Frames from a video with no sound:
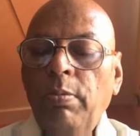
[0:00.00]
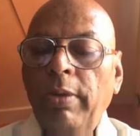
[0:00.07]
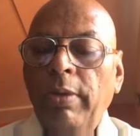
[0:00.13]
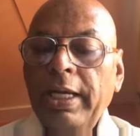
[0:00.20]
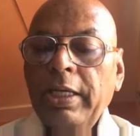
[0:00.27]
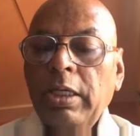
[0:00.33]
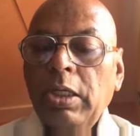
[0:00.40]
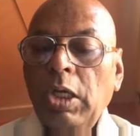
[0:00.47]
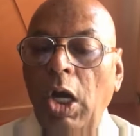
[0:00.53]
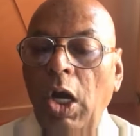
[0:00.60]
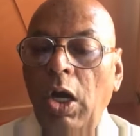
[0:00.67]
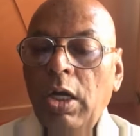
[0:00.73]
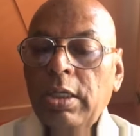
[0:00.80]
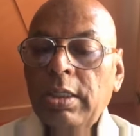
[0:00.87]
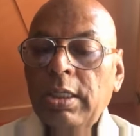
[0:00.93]
my
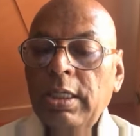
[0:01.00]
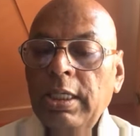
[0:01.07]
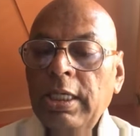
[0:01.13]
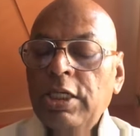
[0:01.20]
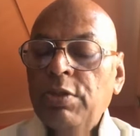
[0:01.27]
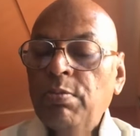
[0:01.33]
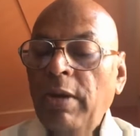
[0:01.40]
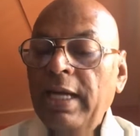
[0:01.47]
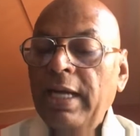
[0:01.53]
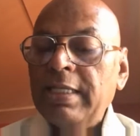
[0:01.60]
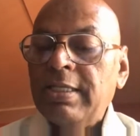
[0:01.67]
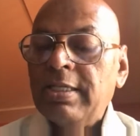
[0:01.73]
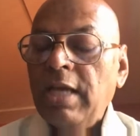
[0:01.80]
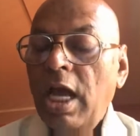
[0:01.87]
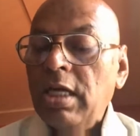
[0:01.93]
God, it's my
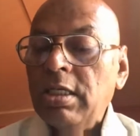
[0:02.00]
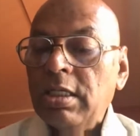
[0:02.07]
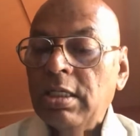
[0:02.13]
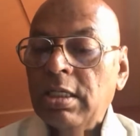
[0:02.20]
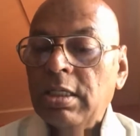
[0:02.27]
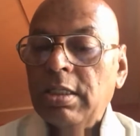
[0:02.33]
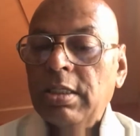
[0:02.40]
son."